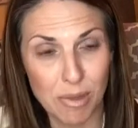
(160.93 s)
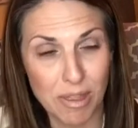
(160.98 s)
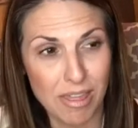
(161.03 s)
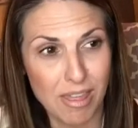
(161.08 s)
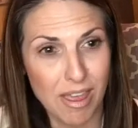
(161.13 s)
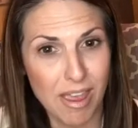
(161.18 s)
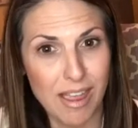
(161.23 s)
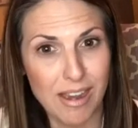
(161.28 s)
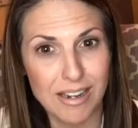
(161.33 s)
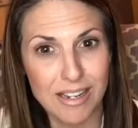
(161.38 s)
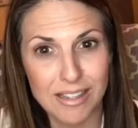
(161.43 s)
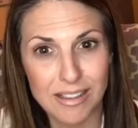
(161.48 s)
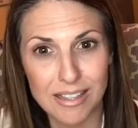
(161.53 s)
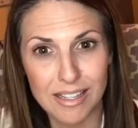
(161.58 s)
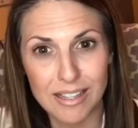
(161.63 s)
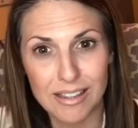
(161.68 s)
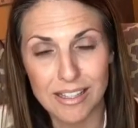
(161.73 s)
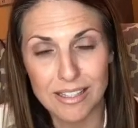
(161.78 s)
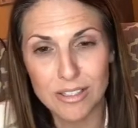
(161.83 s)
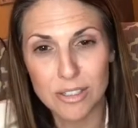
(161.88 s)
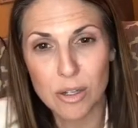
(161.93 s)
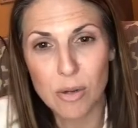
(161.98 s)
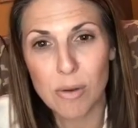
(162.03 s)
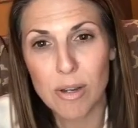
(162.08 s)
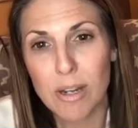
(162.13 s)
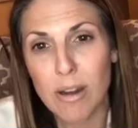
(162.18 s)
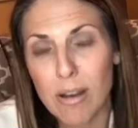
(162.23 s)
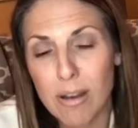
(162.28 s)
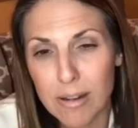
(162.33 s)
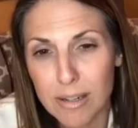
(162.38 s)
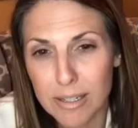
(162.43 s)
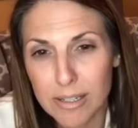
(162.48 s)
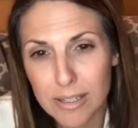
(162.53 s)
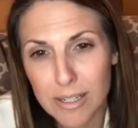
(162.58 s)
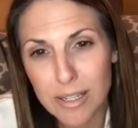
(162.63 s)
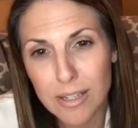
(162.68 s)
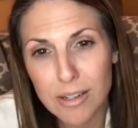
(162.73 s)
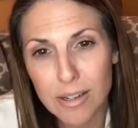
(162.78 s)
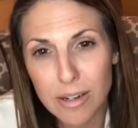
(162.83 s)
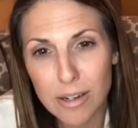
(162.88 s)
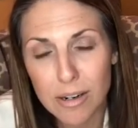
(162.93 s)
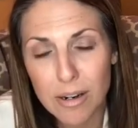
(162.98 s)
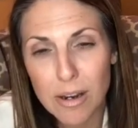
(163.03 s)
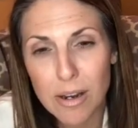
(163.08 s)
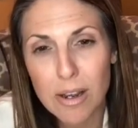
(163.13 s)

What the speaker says: anything that's going on in here.